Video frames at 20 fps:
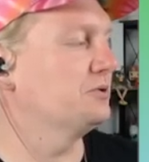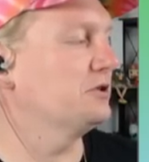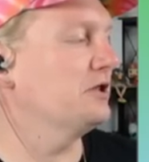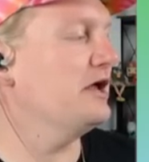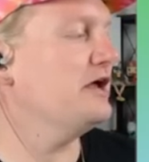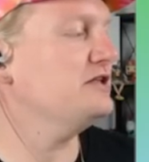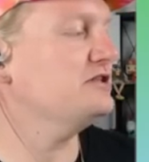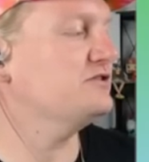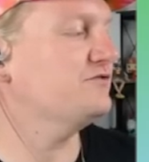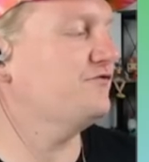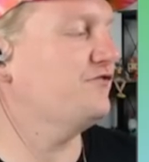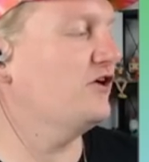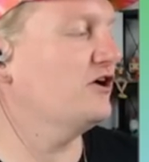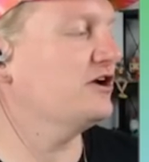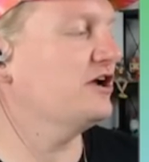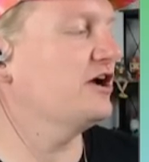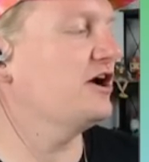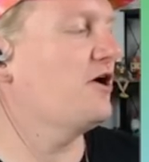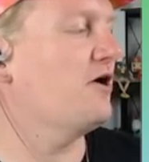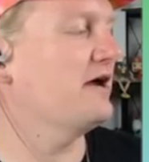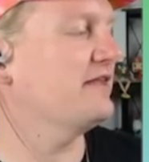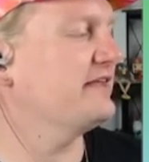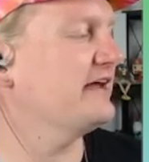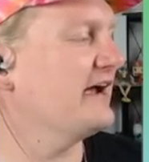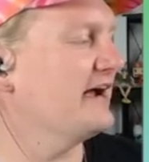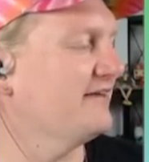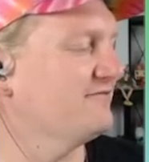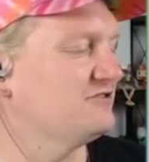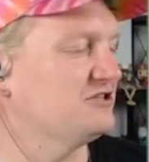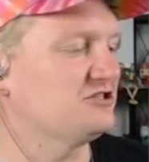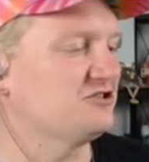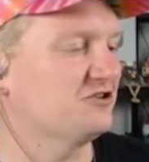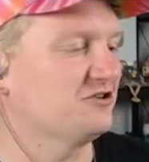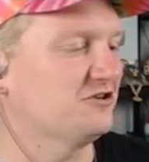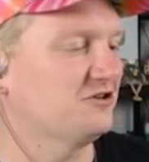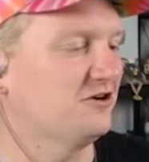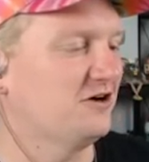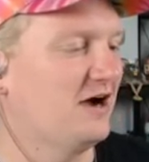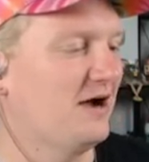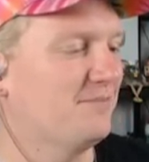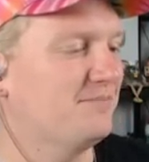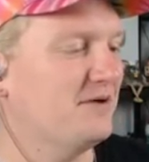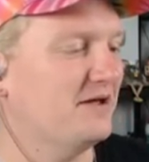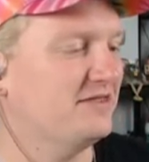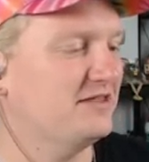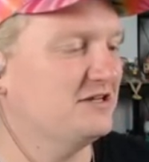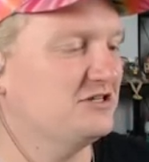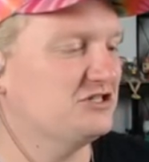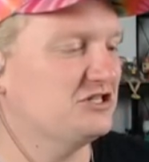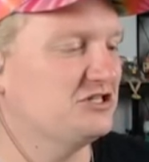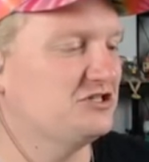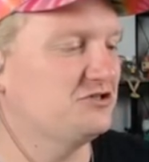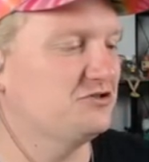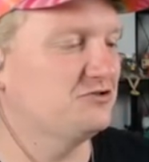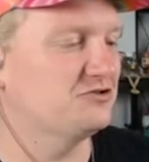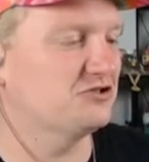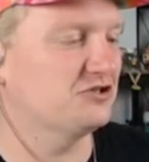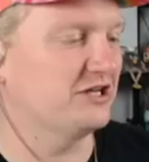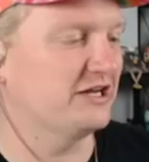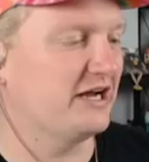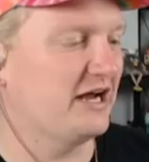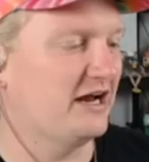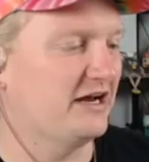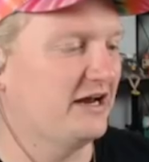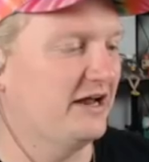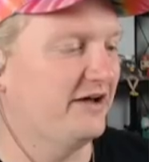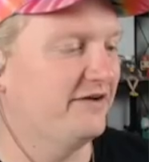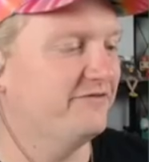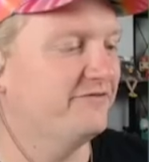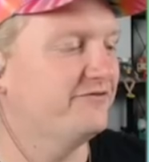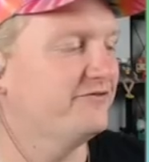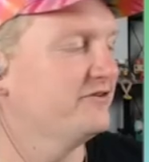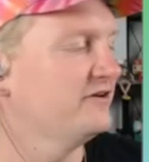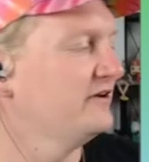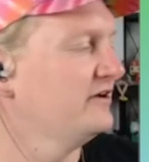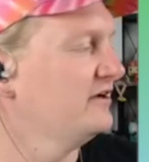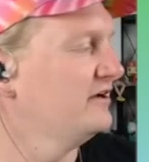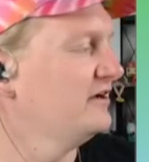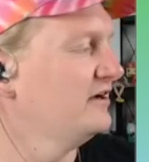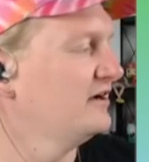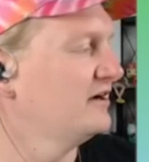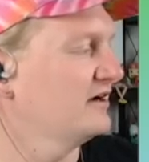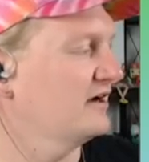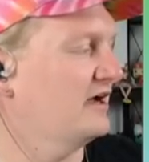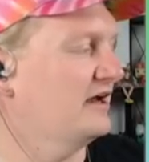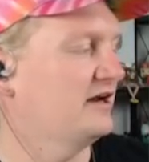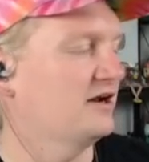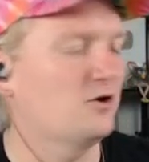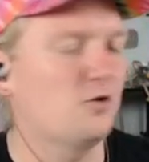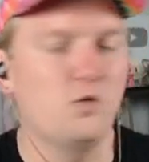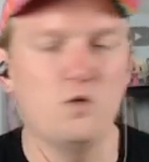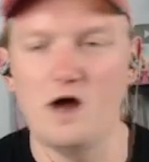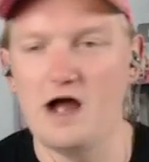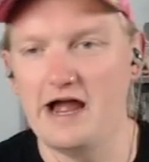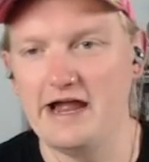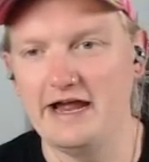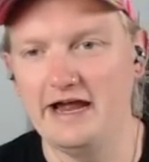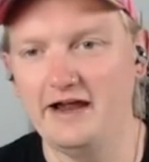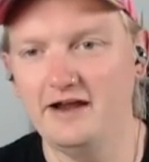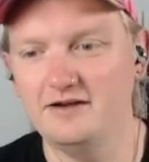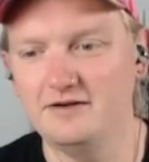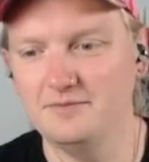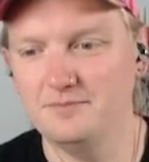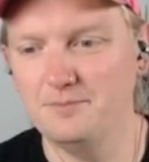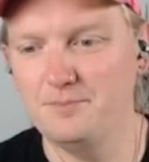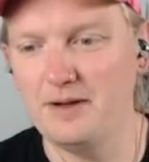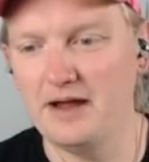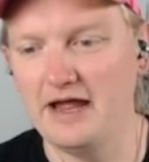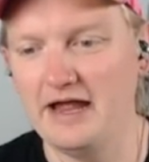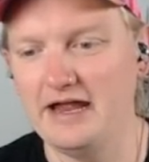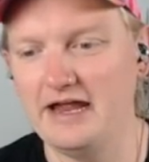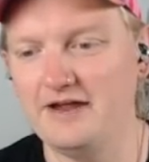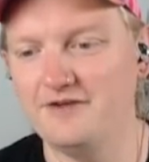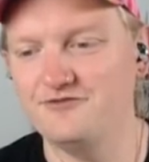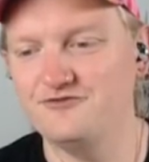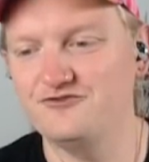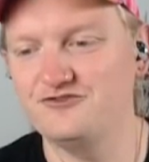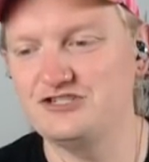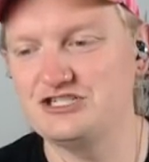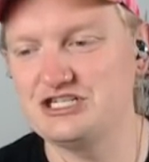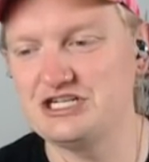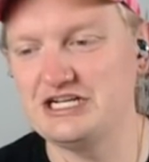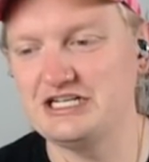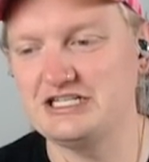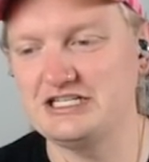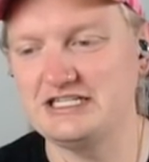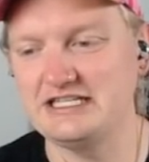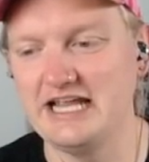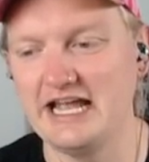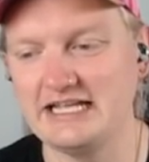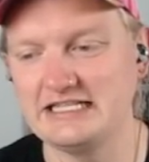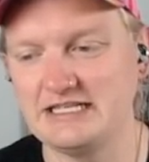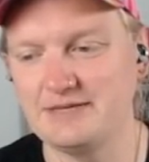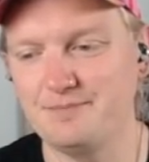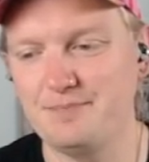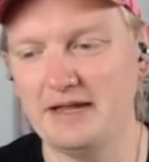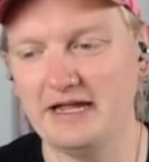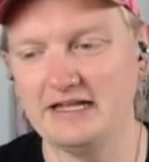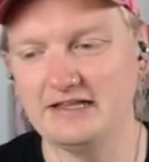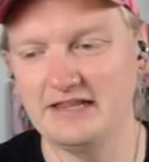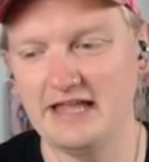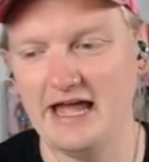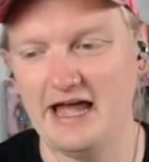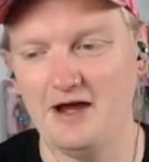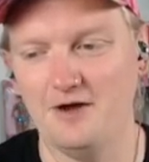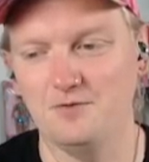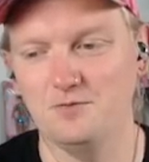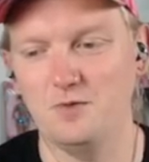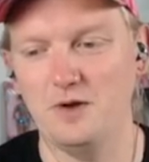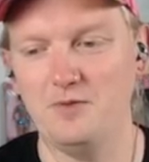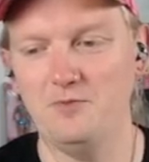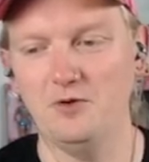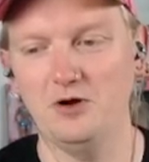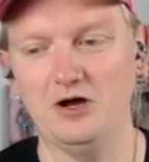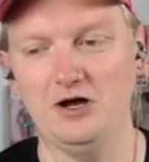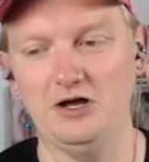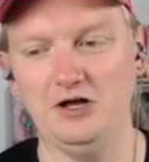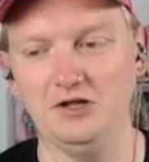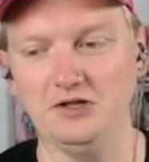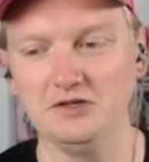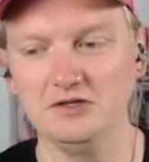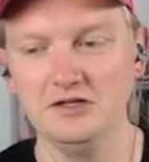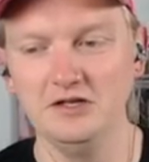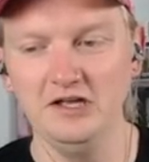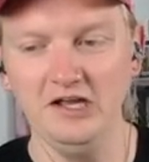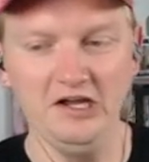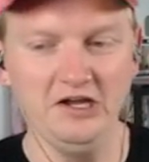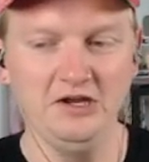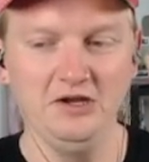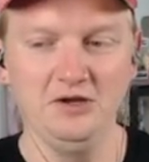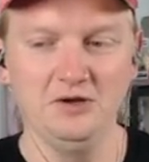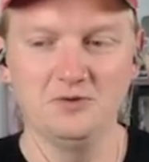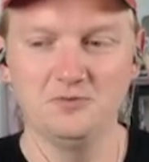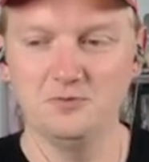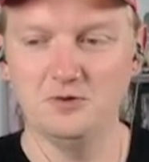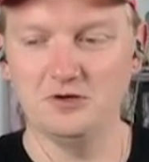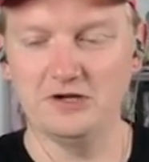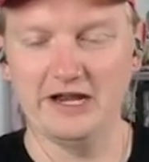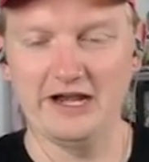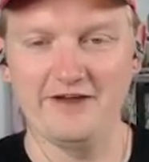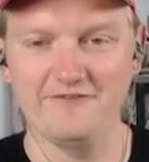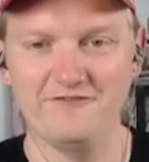Let's fucking go. I think I have to turn her up. I think she's usually kind of quiet. But if she ends up being loud, we'll get it